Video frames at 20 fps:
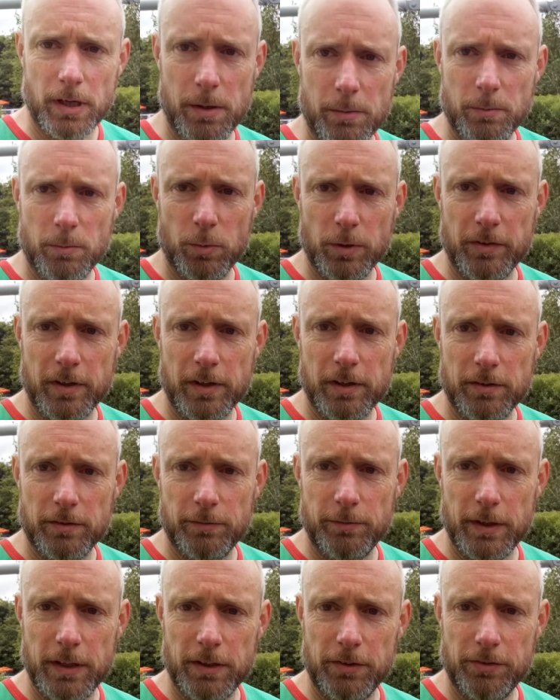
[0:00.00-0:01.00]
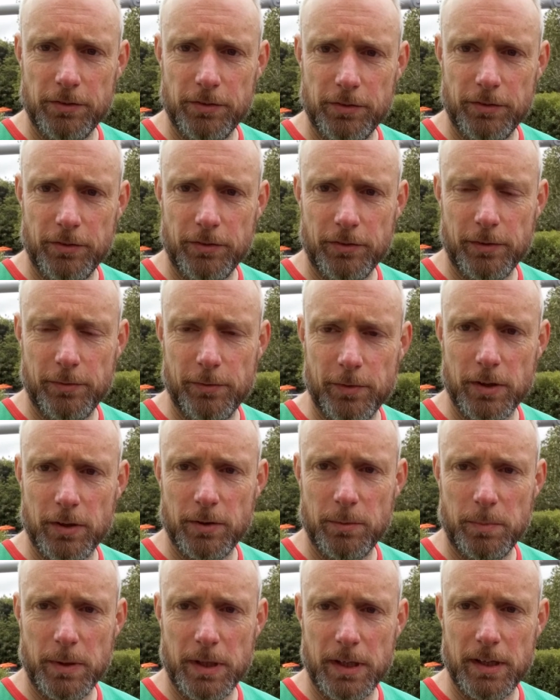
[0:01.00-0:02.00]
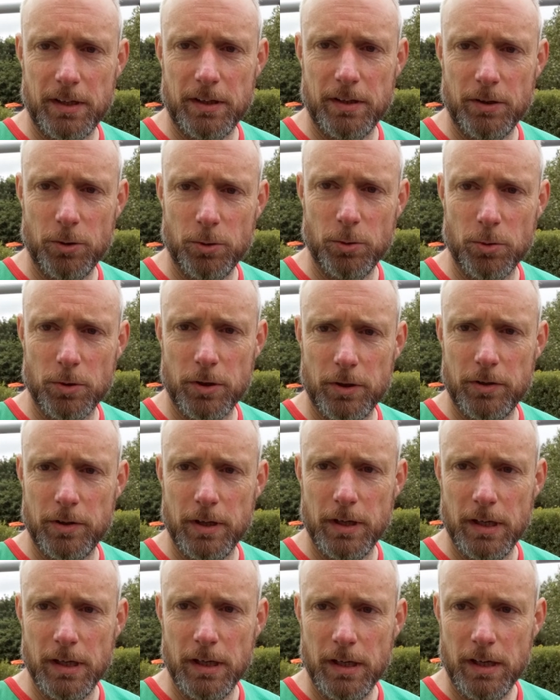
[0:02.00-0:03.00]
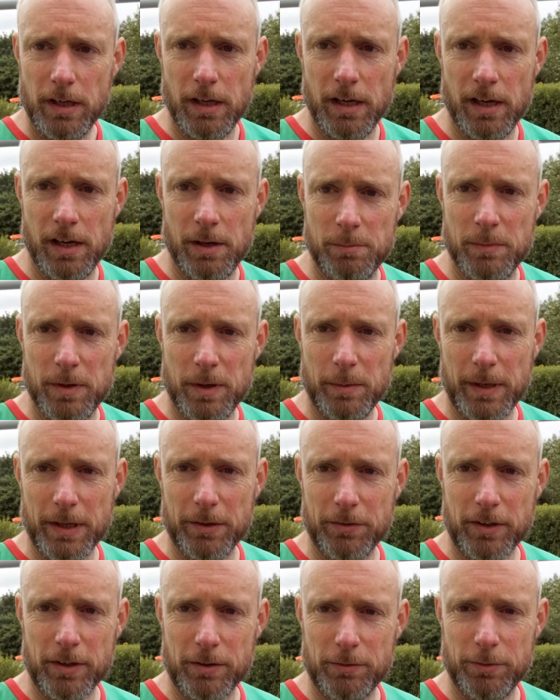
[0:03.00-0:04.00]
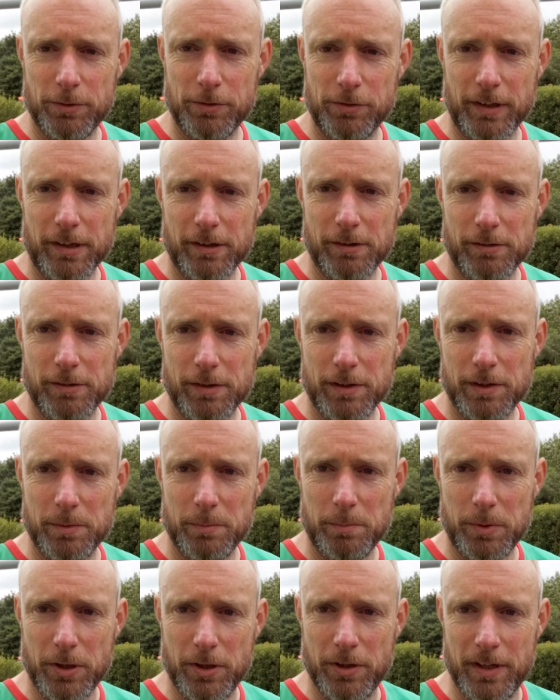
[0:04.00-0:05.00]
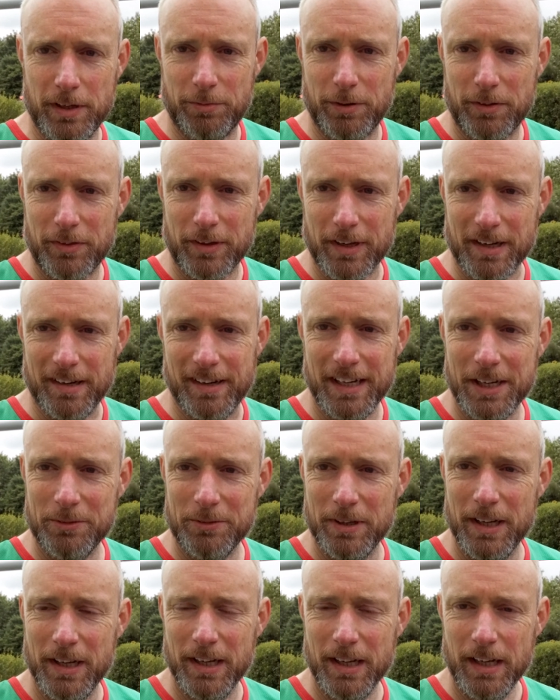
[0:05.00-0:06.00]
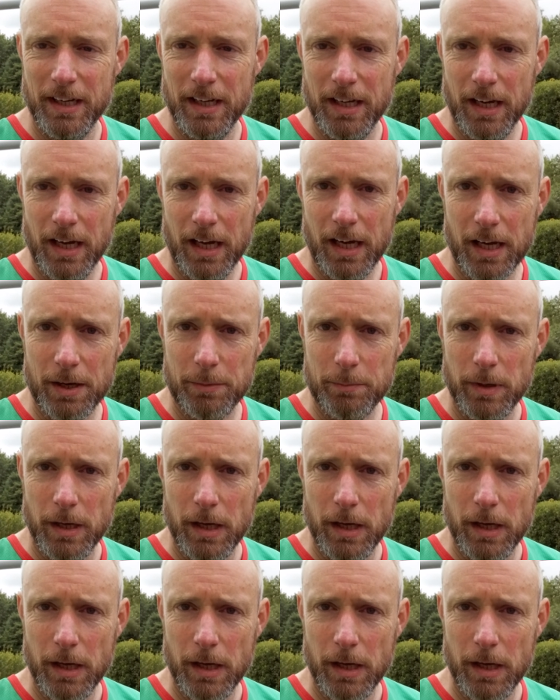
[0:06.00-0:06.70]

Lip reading: We're done, finished, certificate, beer, all good. About to go for a shower and burn everything I own.